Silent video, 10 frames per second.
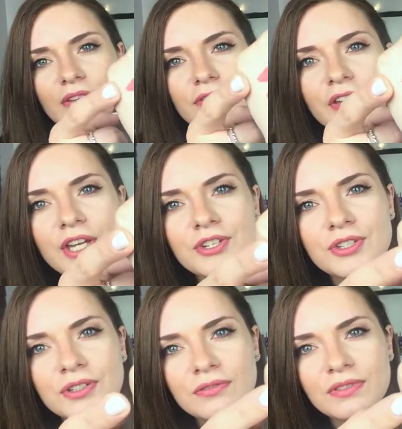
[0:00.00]

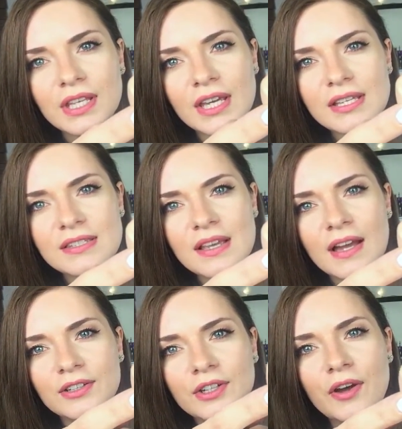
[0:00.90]
version of this. I
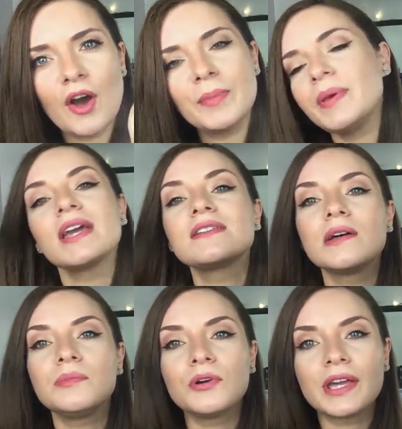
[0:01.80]
don't know how it picks
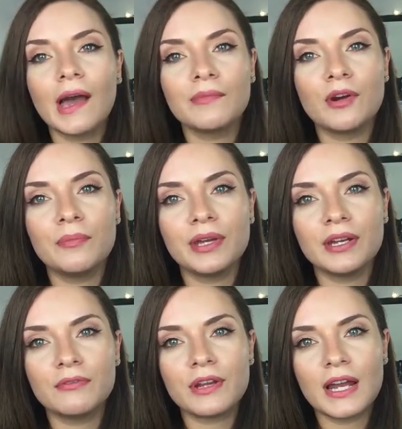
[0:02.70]
up on camera, but
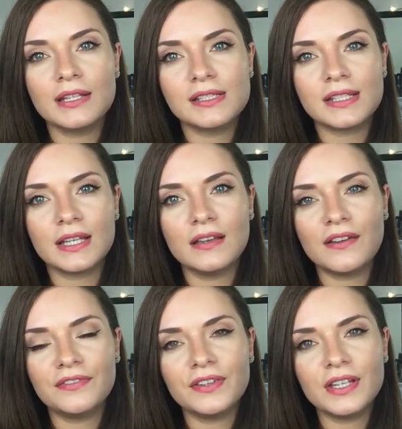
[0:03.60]
in reality,
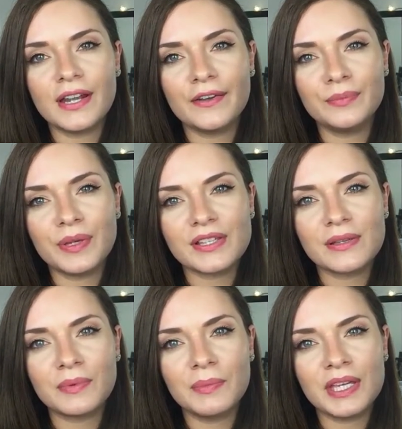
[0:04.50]
I think now it picks
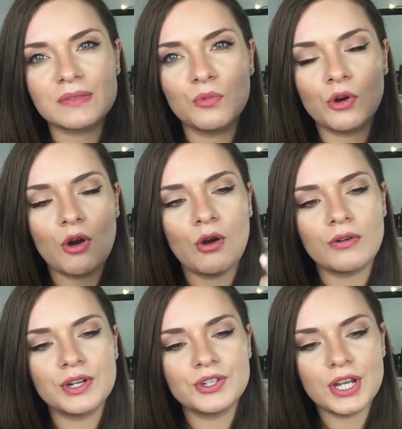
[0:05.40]
up a bit. It's more
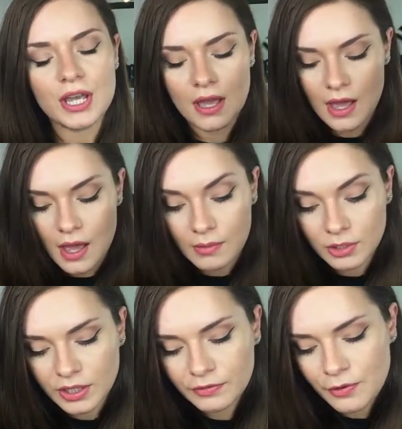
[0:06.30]
orangey. I'm
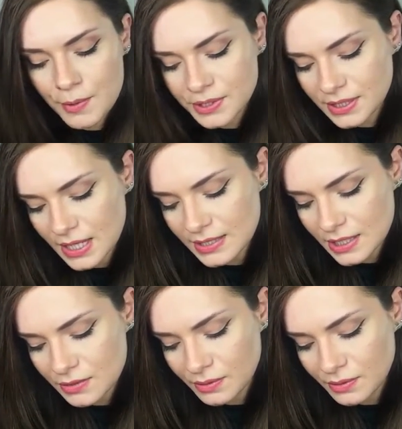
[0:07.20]
looking forward to test this